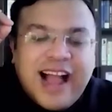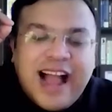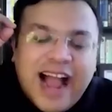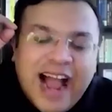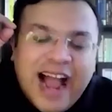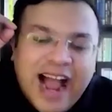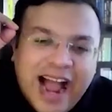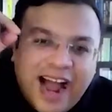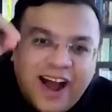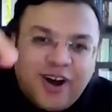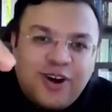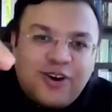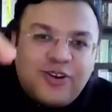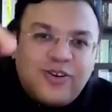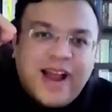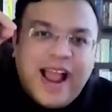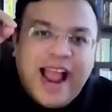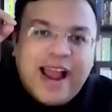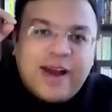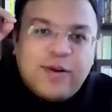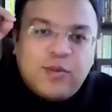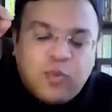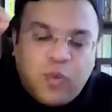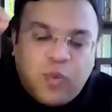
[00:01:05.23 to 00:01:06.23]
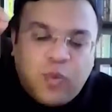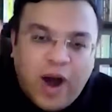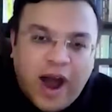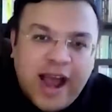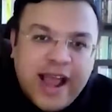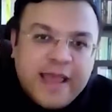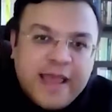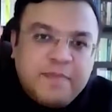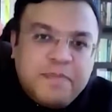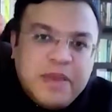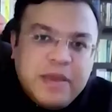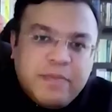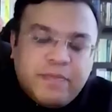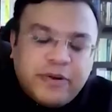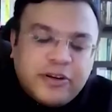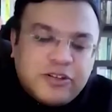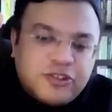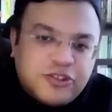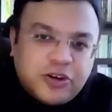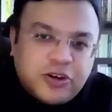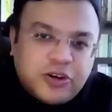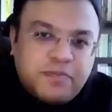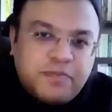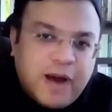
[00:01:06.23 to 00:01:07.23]
how and why people
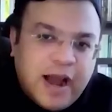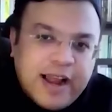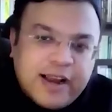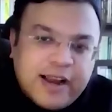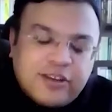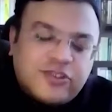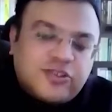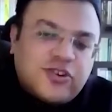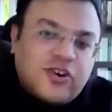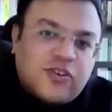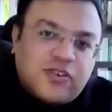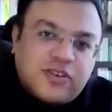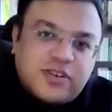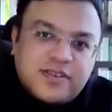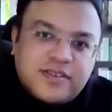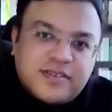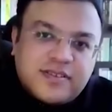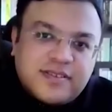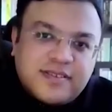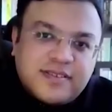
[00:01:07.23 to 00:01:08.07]
should buy insurance.